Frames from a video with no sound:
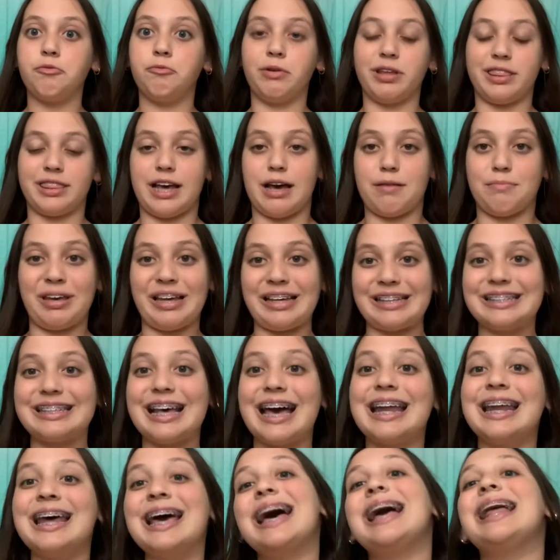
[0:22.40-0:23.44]
with that being
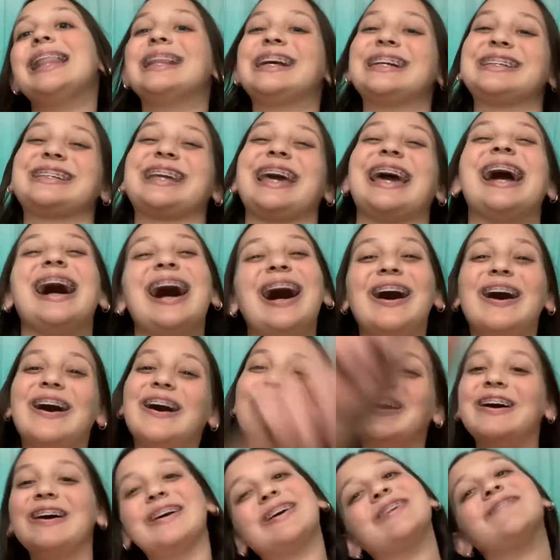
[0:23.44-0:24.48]
said, let's get
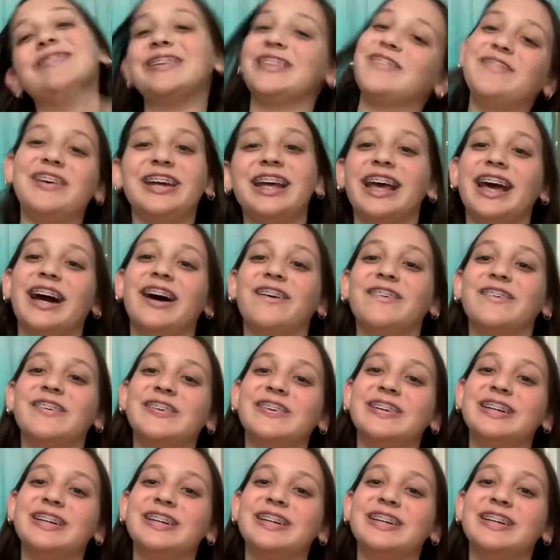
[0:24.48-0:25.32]
on with the video.